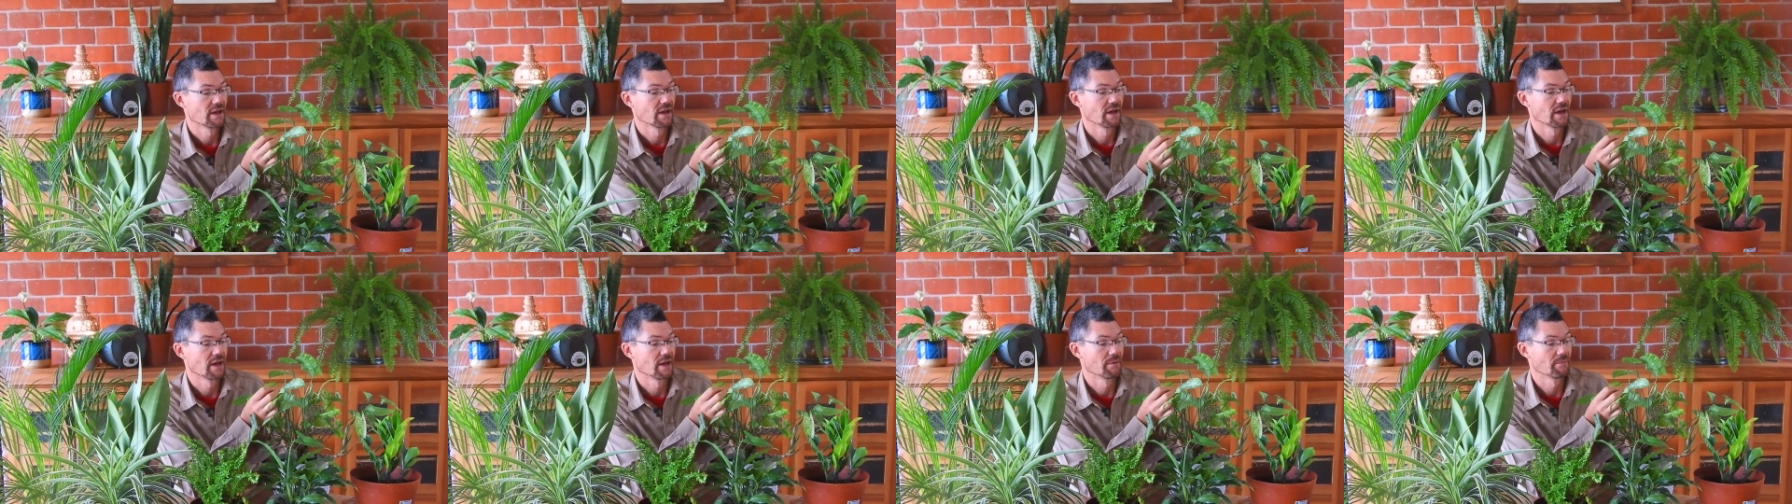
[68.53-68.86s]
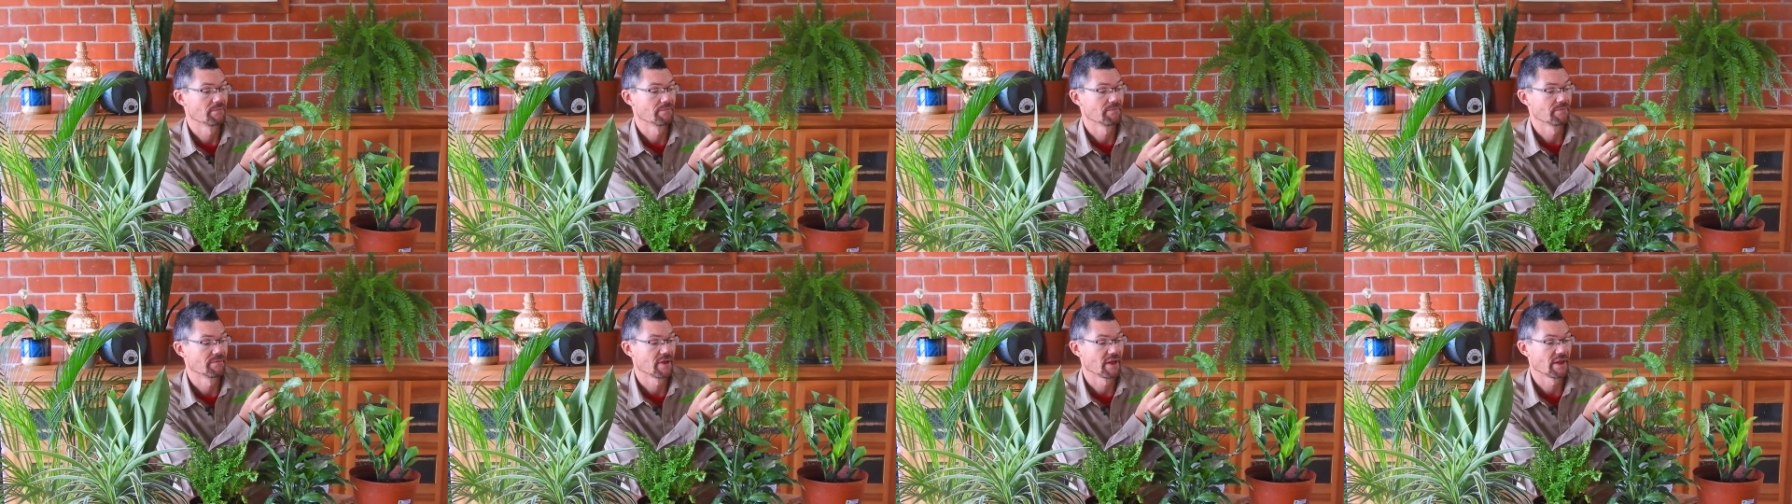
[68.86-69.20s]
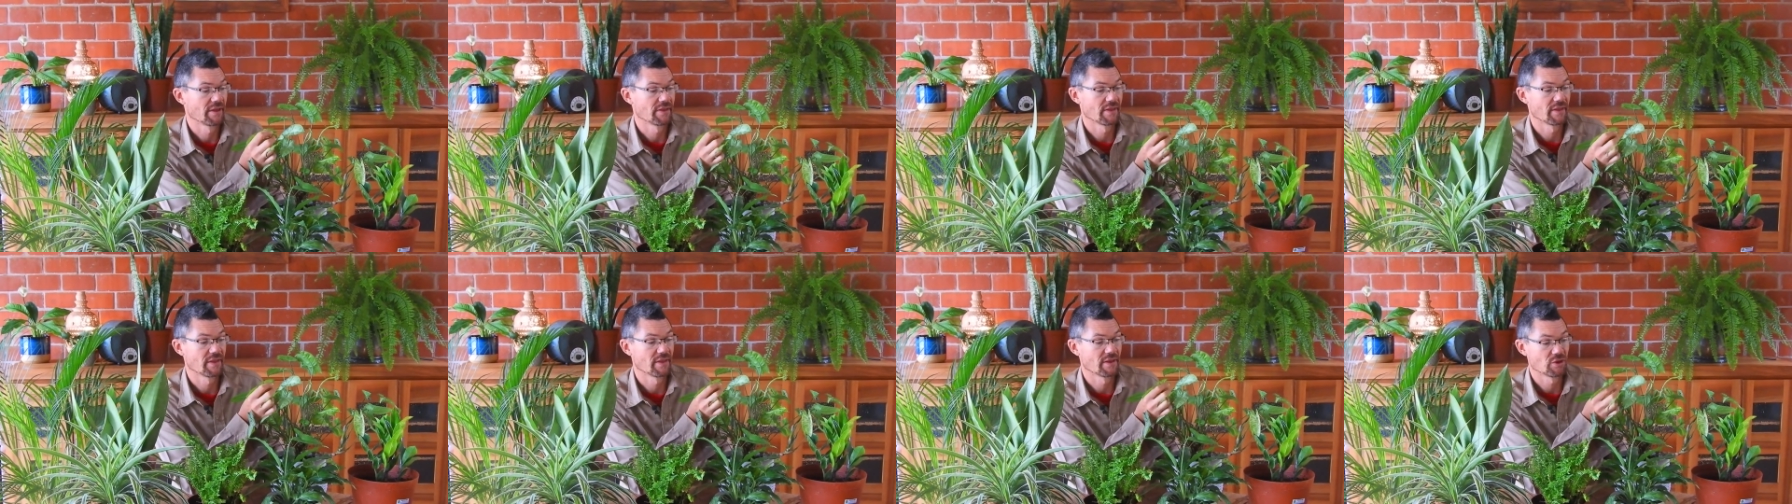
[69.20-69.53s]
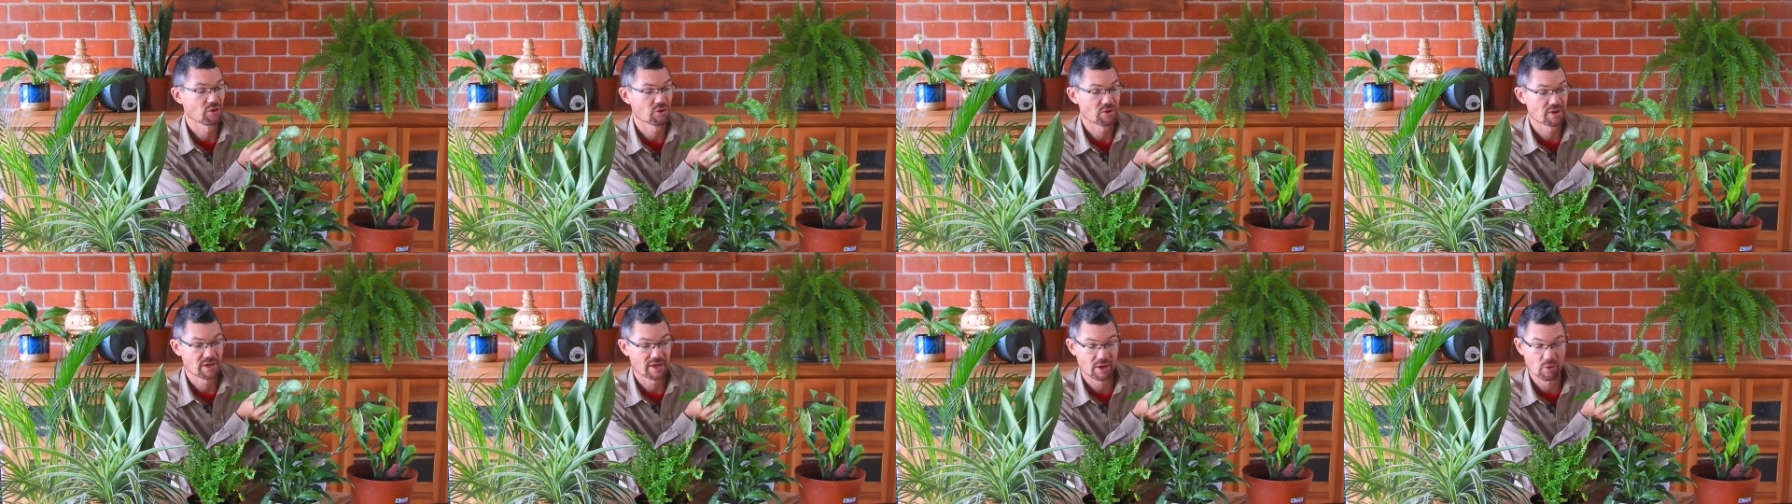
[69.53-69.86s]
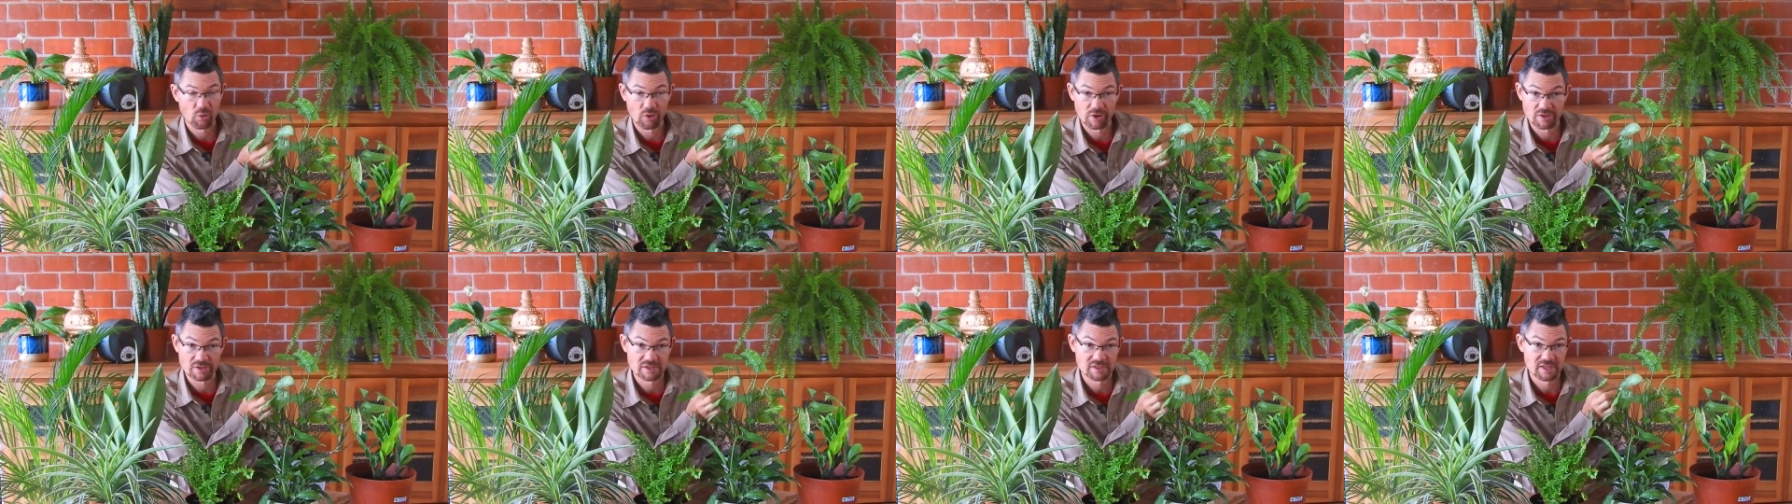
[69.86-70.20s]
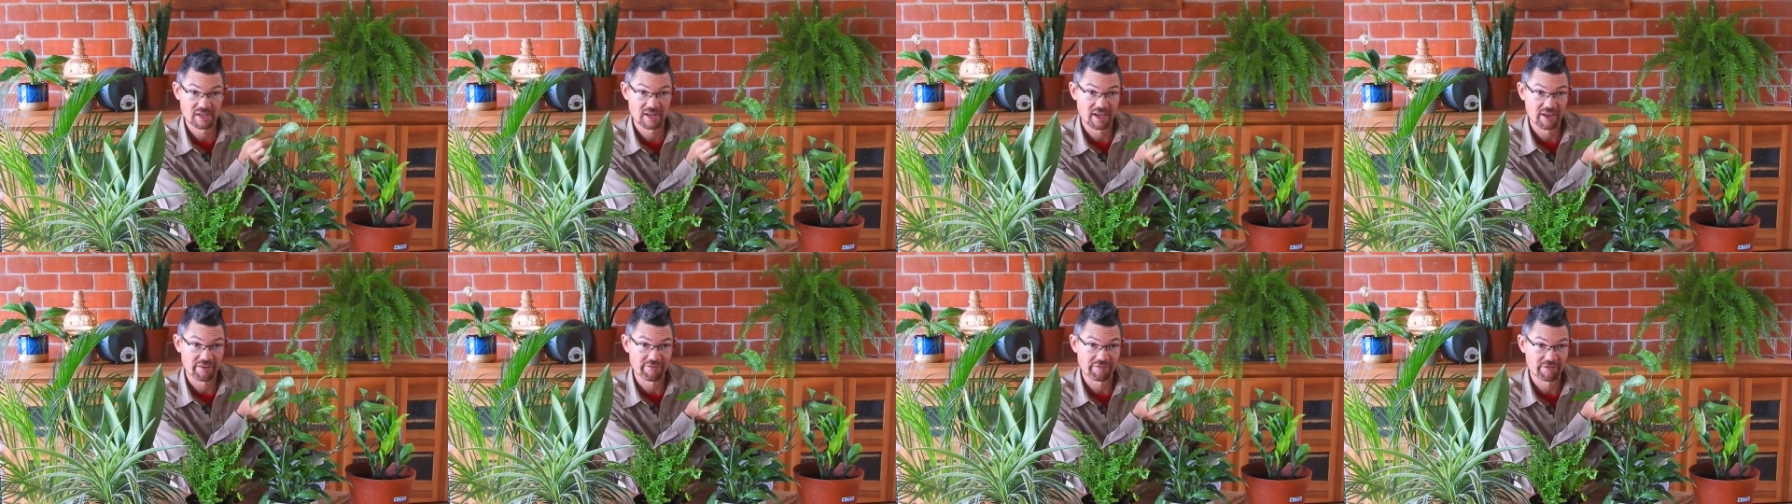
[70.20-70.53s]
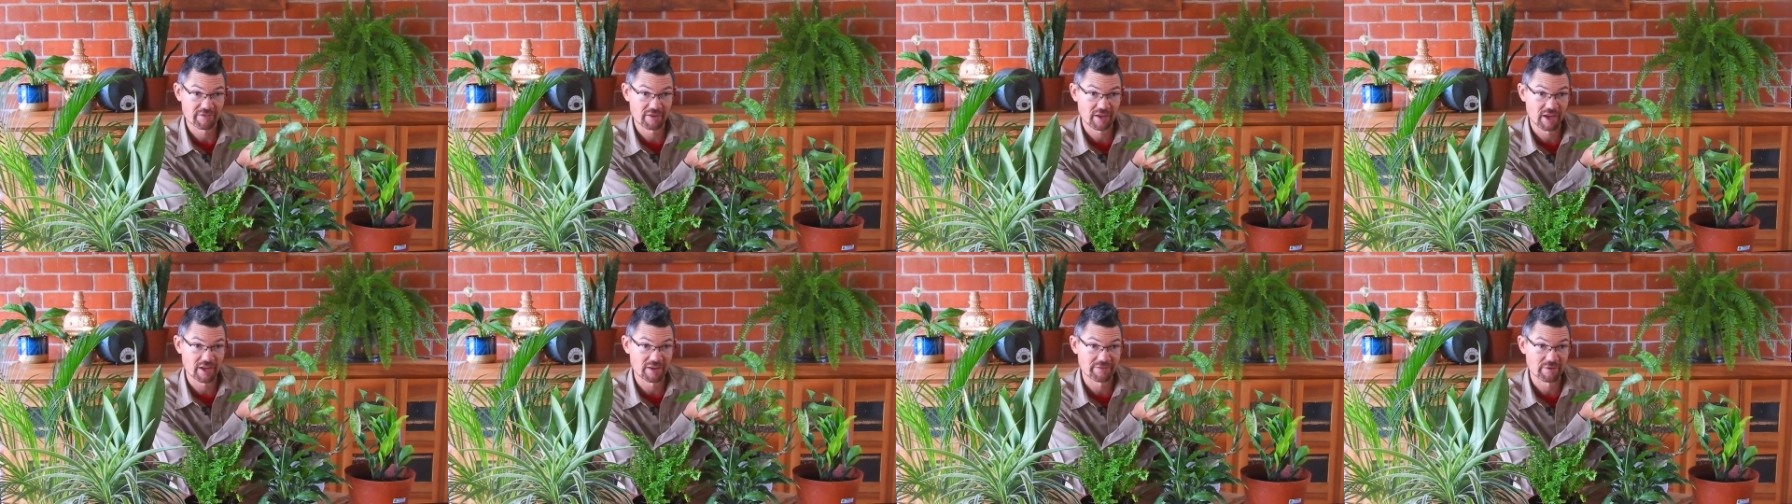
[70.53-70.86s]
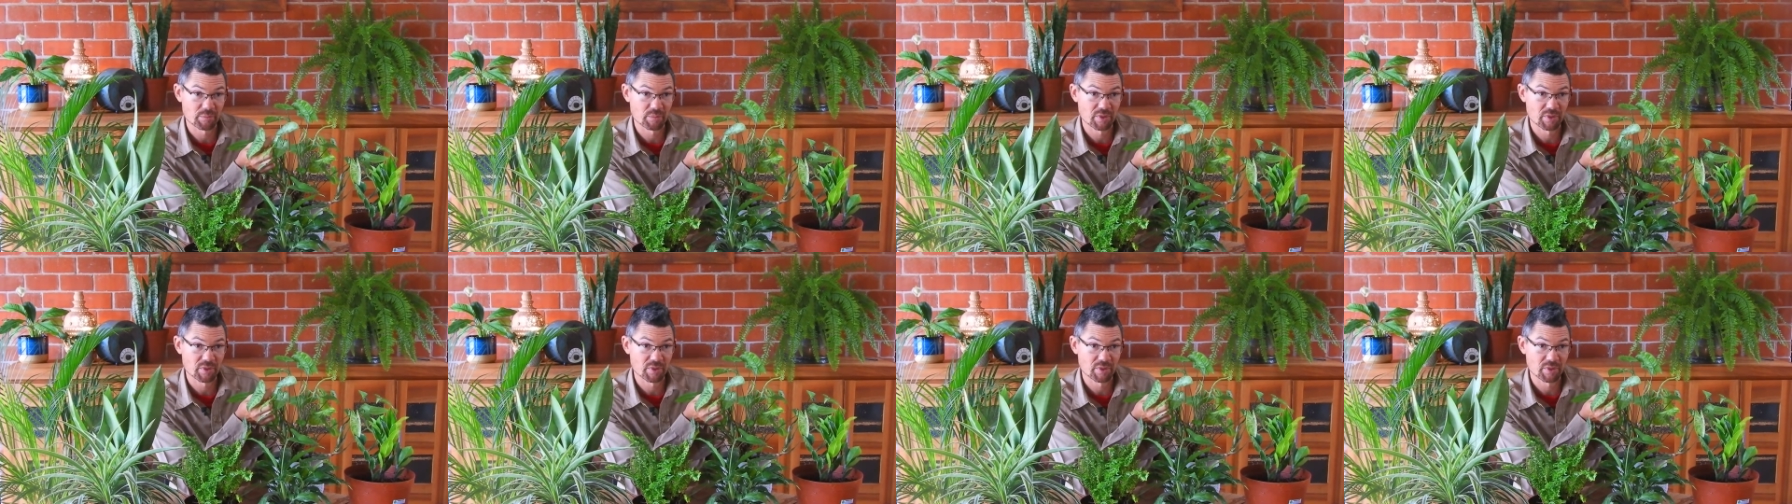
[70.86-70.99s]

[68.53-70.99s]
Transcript: And you can get ones that have kind